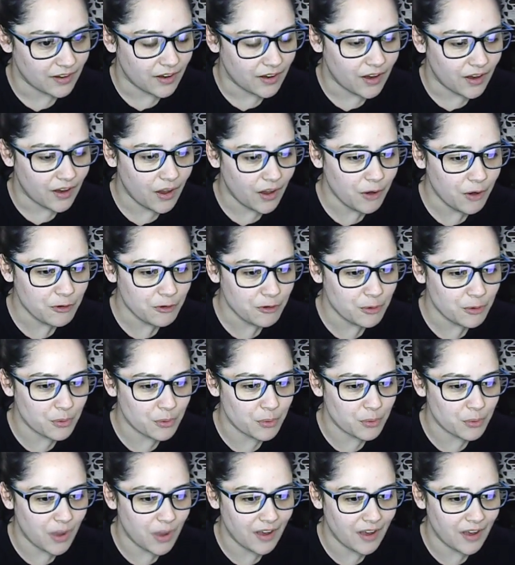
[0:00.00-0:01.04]

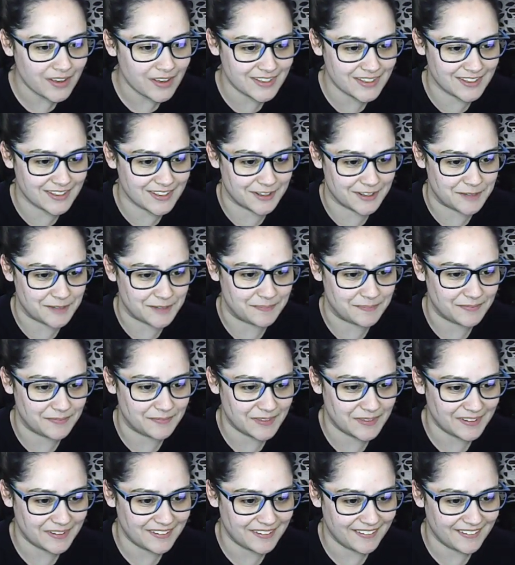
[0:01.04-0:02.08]
Oh, awesome!
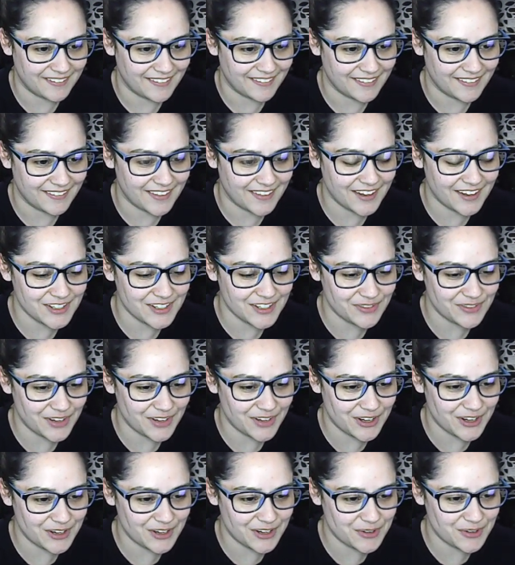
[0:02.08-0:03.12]
That is
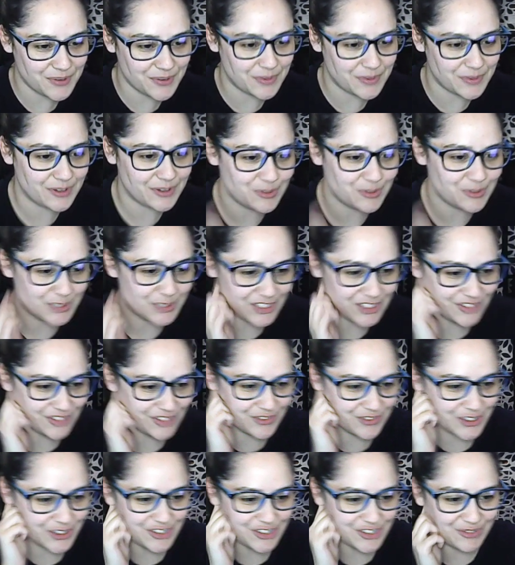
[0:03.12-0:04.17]
very cool. One of Twitch's
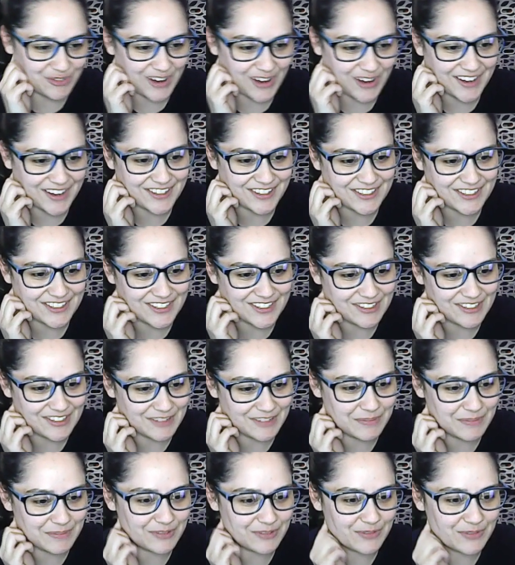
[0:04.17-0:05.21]
first writers to stream
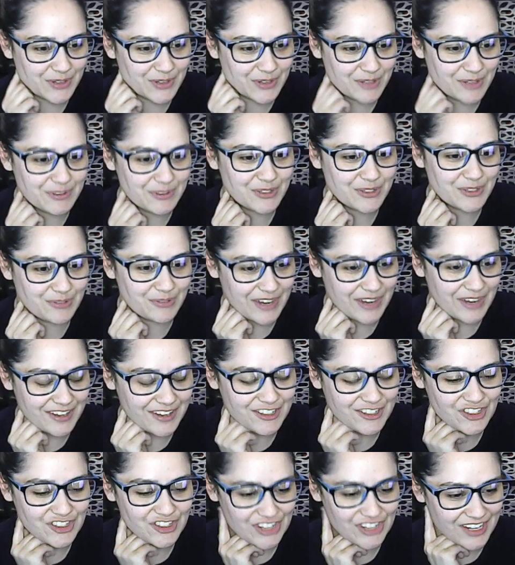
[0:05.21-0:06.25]
before there was a
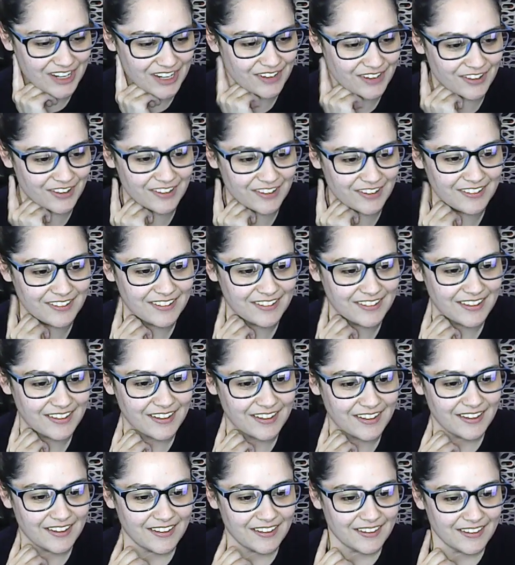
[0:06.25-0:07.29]
writers channel.
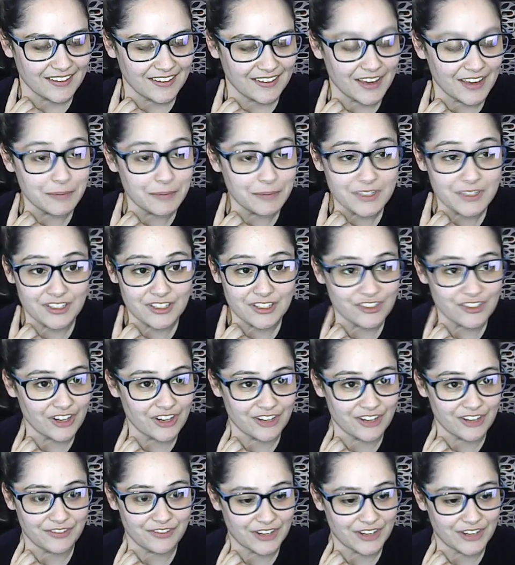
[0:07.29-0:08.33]
Yeah, I'm still trying
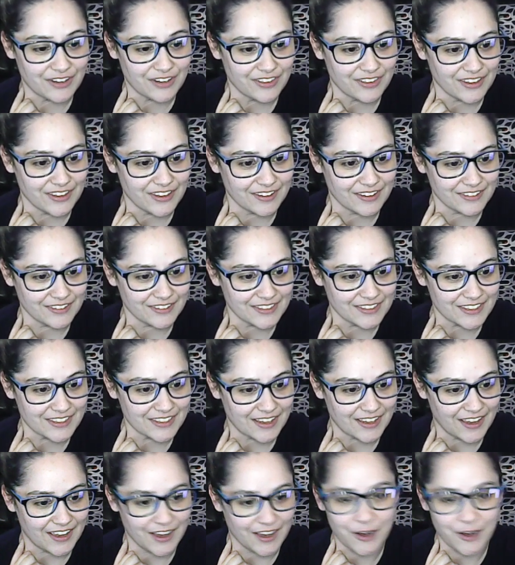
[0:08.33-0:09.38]
to figure things
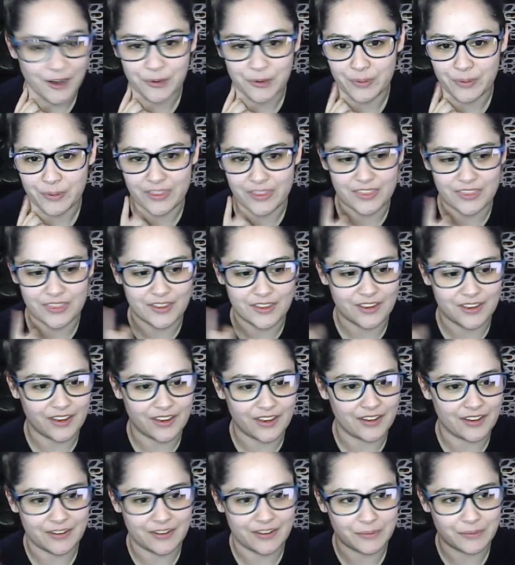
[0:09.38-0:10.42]
out with
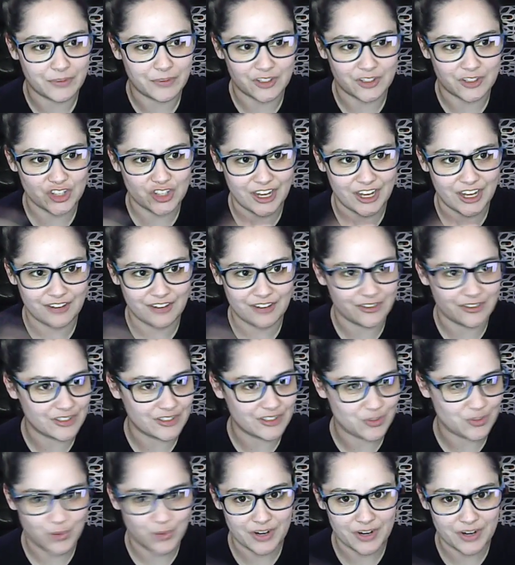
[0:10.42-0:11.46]
the channels
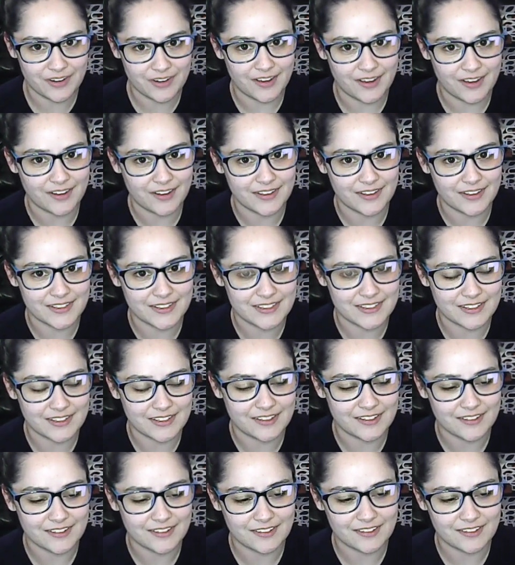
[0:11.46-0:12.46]
and whatnot, because like